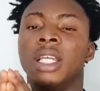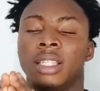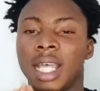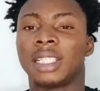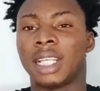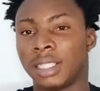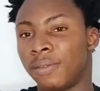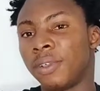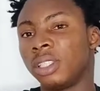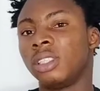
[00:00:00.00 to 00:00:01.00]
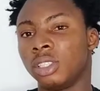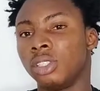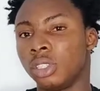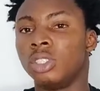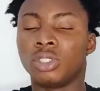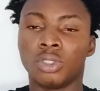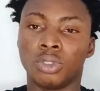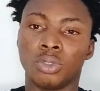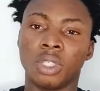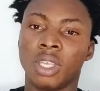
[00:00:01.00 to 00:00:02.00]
That's like the first thing you need to do.